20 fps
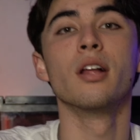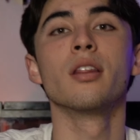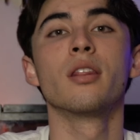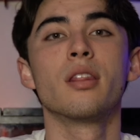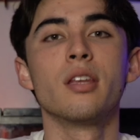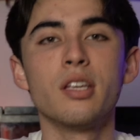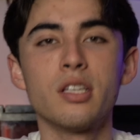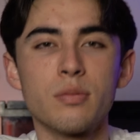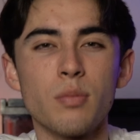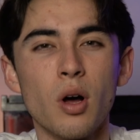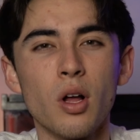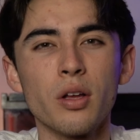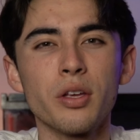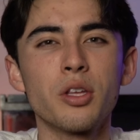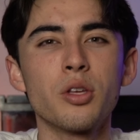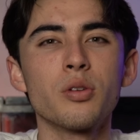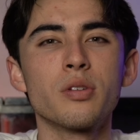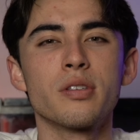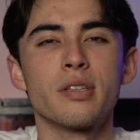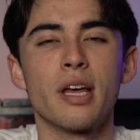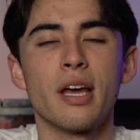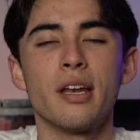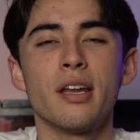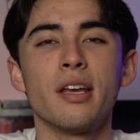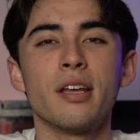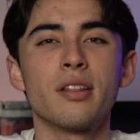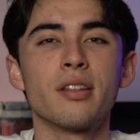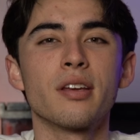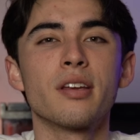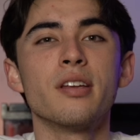These molecules then
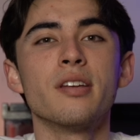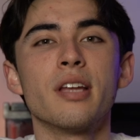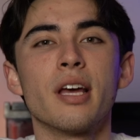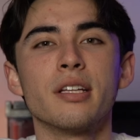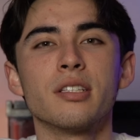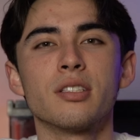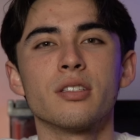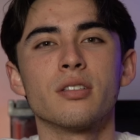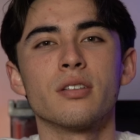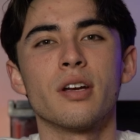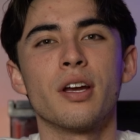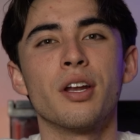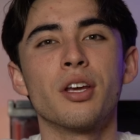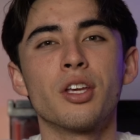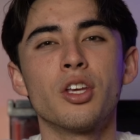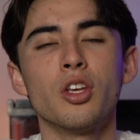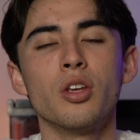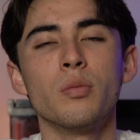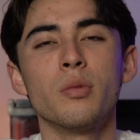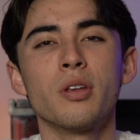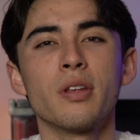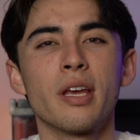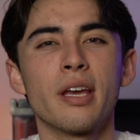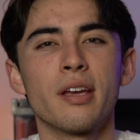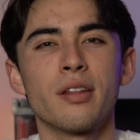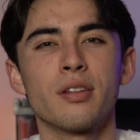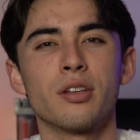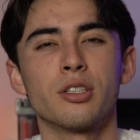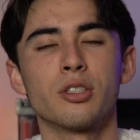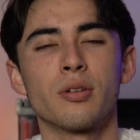hit the condenser and accumulate
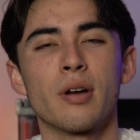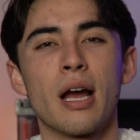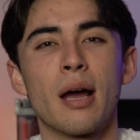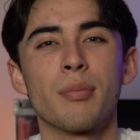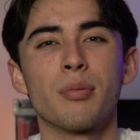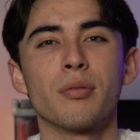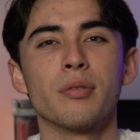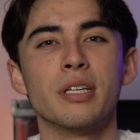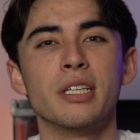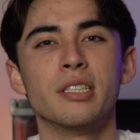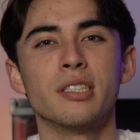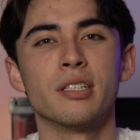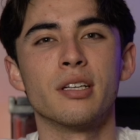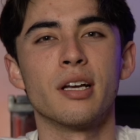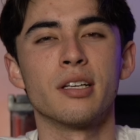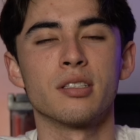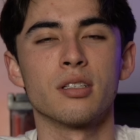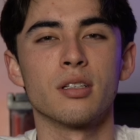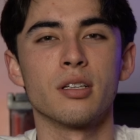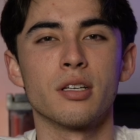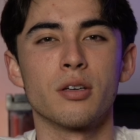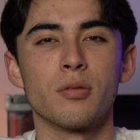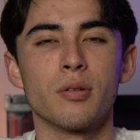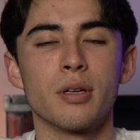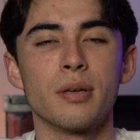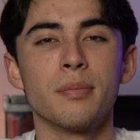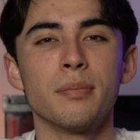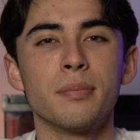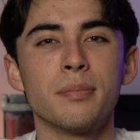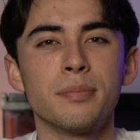in the trap region as a
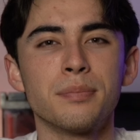liquid.